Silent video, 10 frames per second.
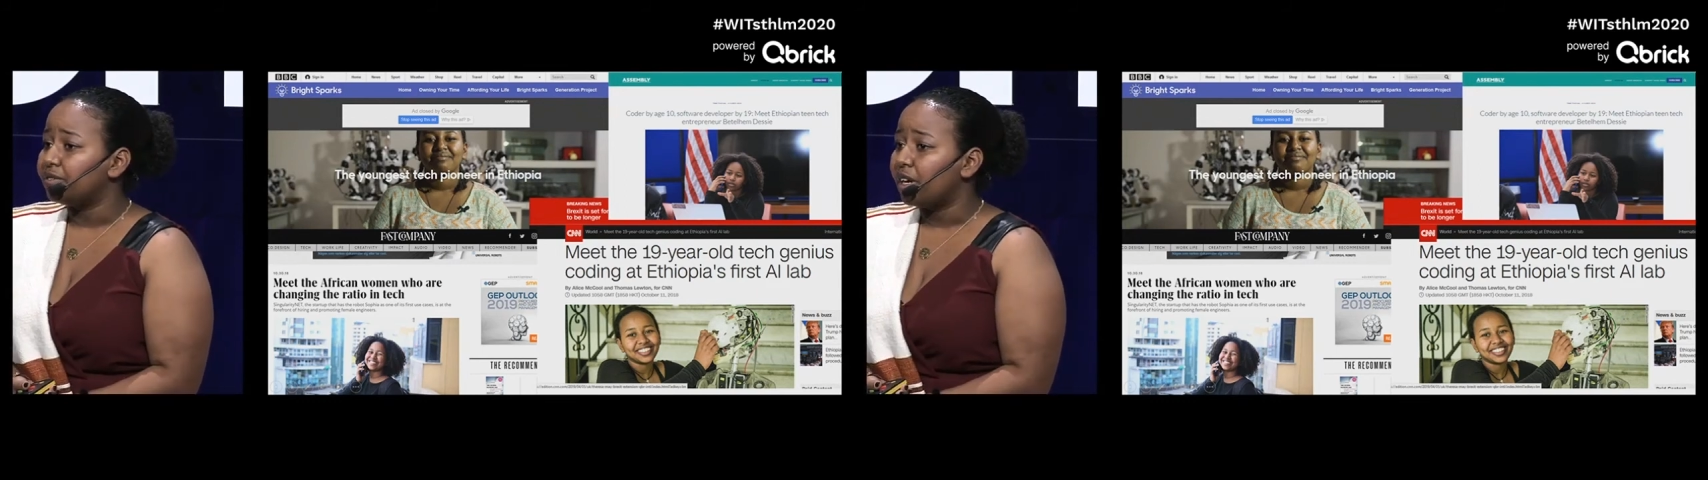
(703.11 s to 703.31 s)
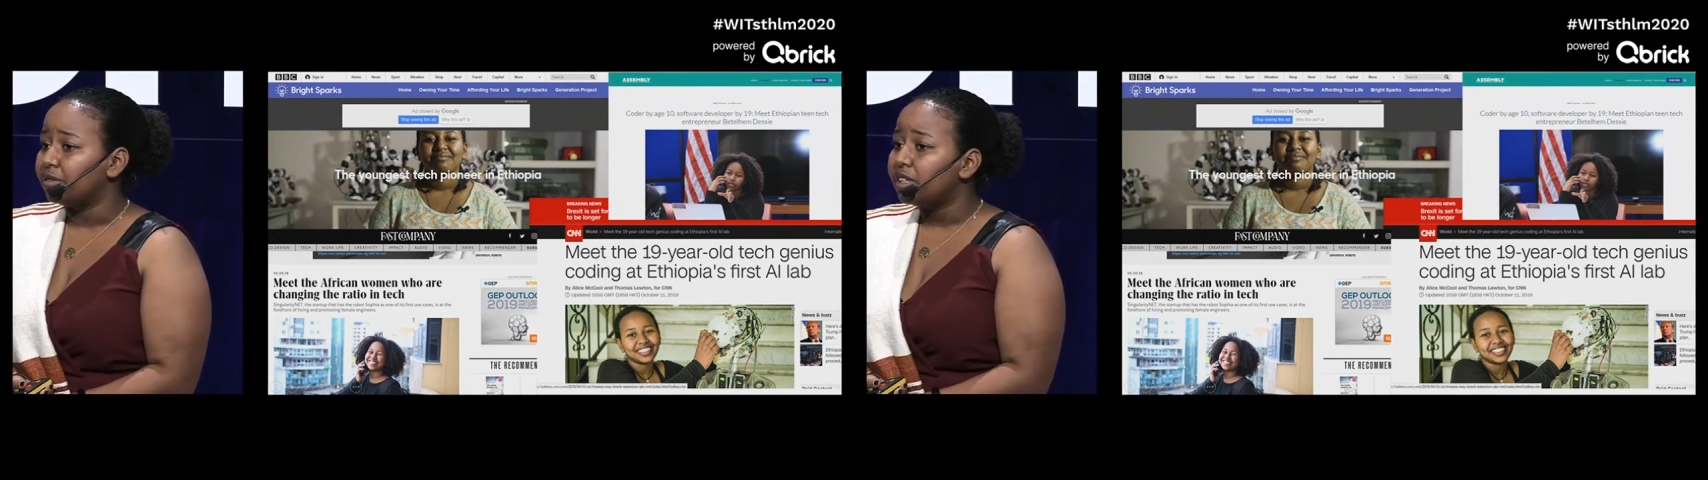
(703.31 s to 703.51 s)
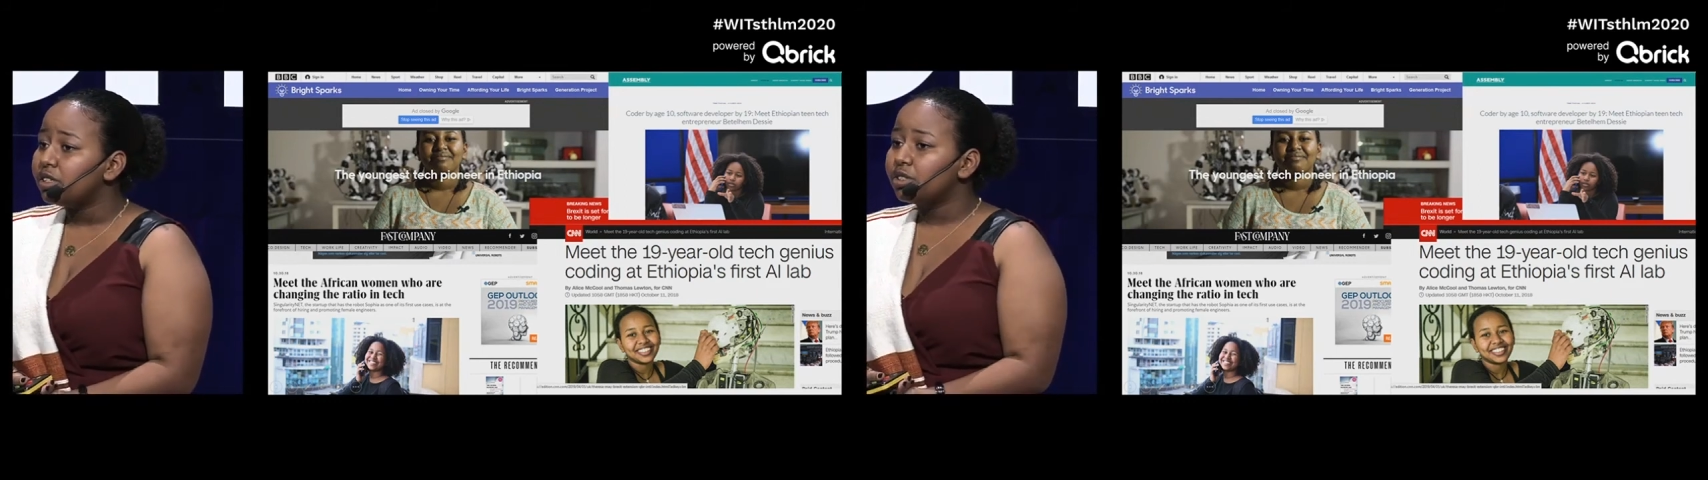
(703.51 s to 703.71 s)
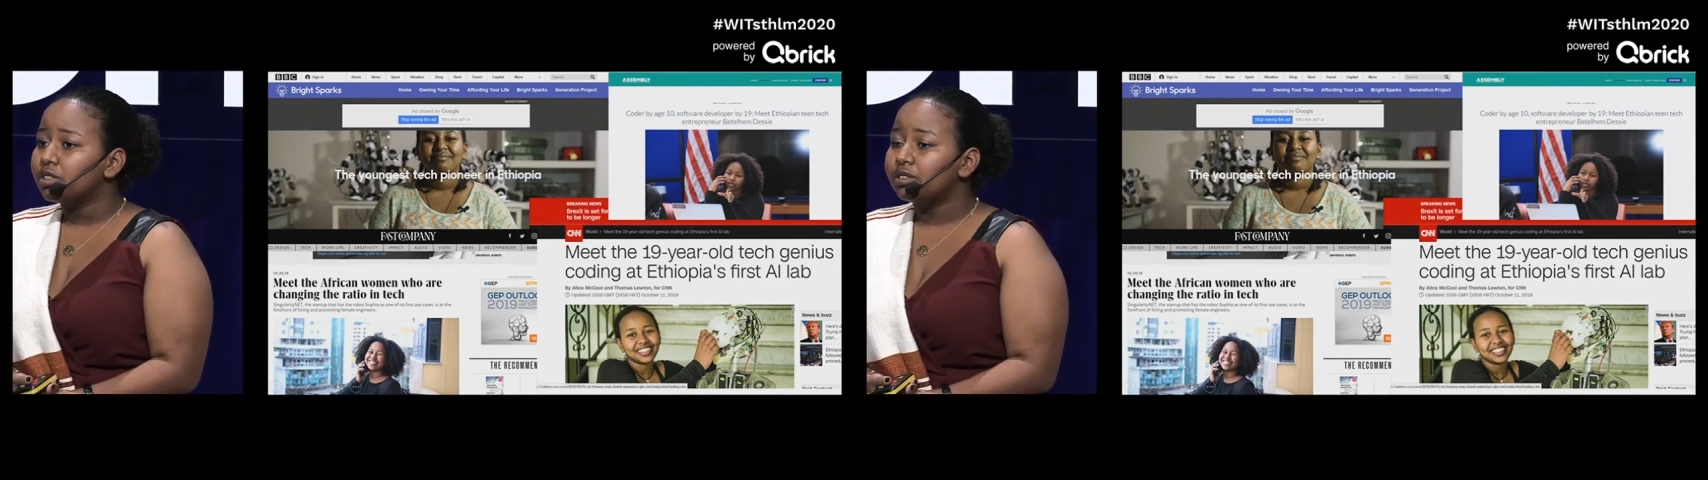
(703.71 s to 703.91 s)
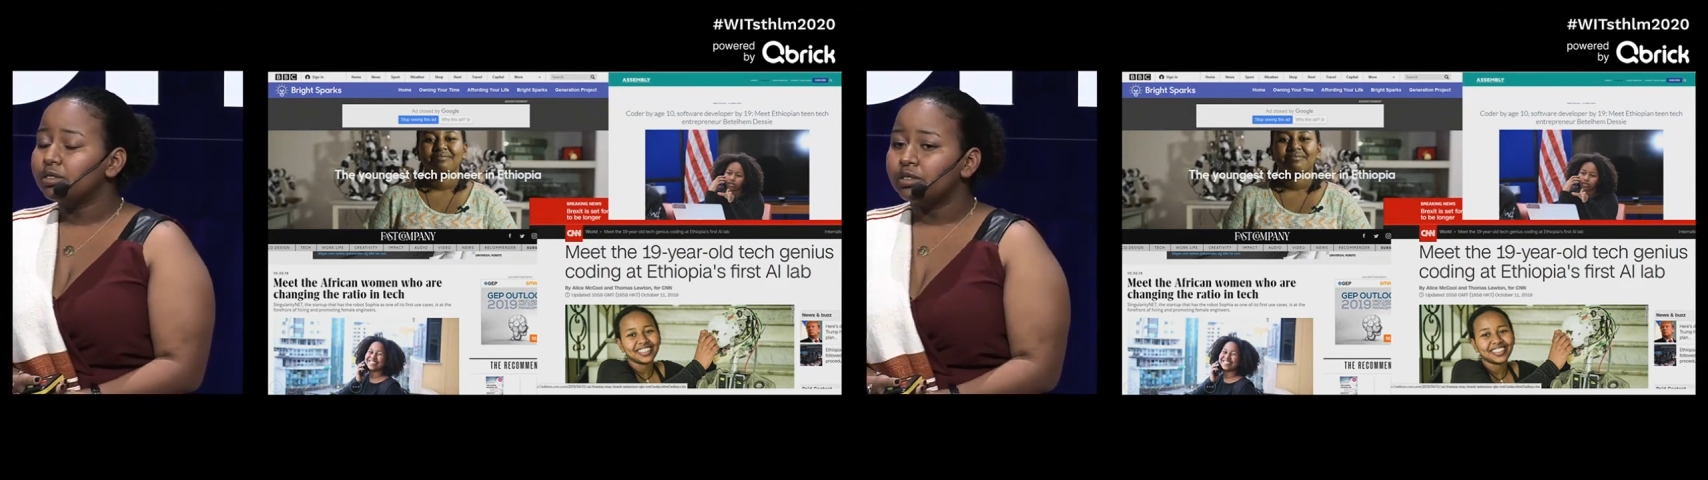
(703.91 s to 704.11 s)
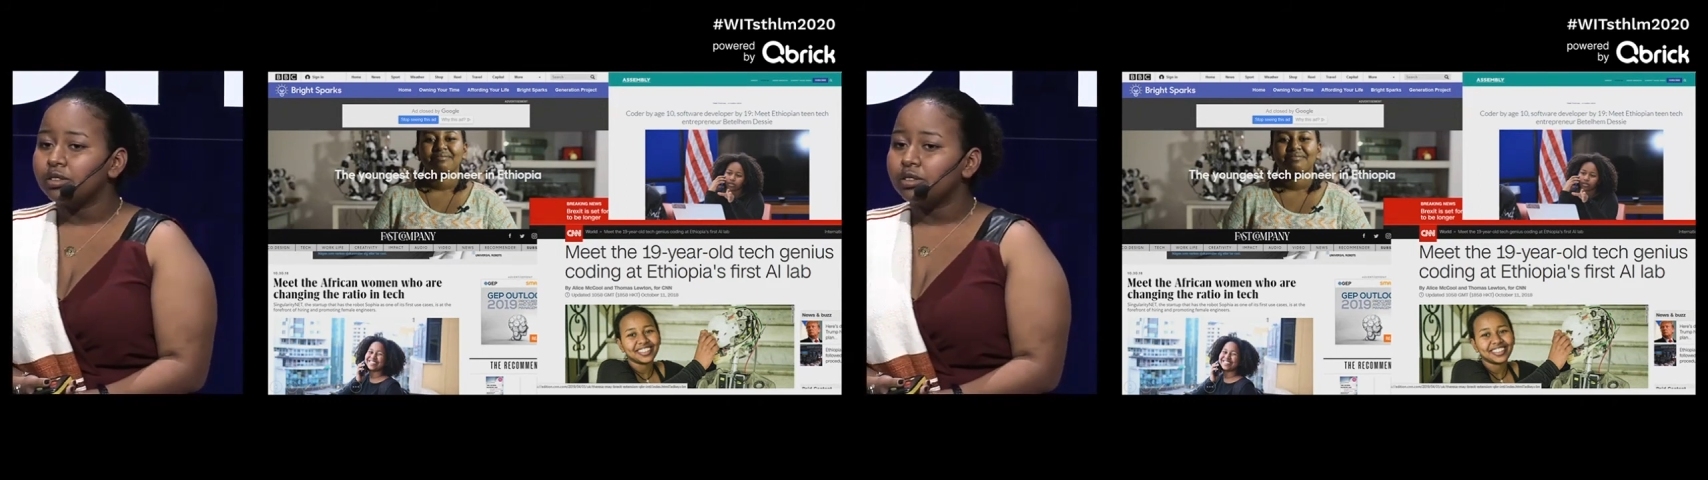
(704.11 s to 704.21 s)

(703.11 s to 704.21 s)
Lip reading: Foundation